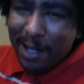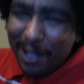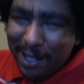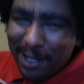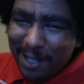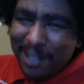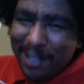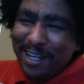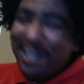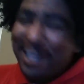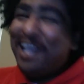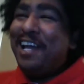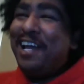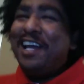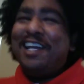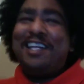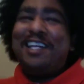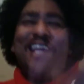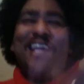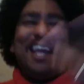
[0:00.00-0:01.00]

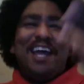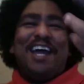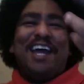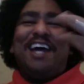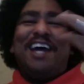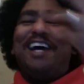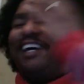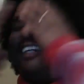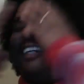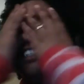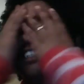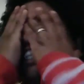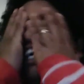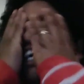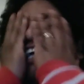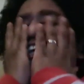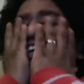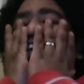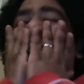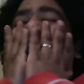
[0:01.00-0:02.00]
yeah, I was
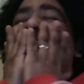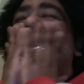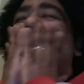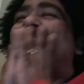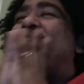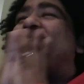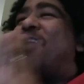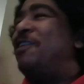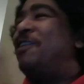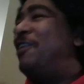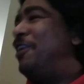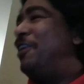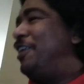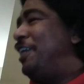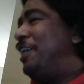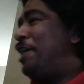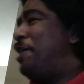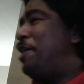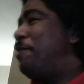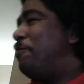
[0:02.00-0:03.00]
like, I thought it looked
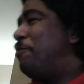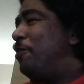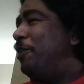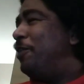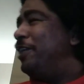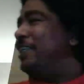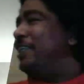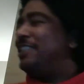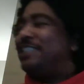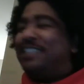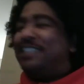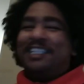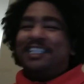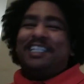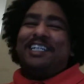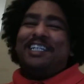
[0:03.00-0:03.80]
like hemorrhoids.